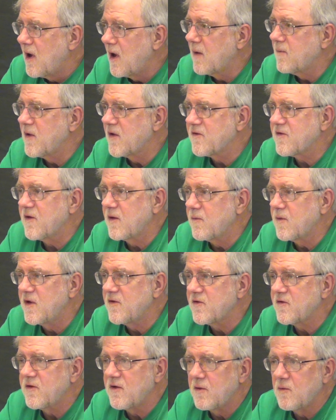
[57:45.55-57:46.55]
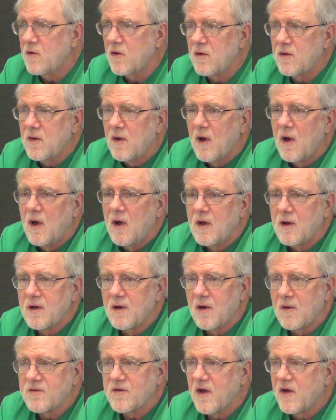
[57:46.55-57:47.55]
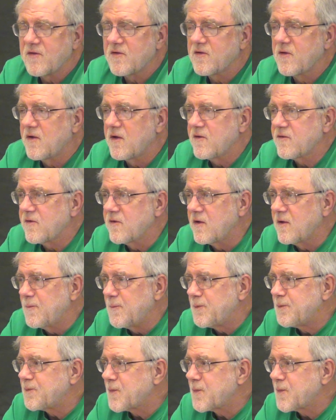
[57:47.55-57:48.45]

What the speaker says: MSNBC will, take seriously.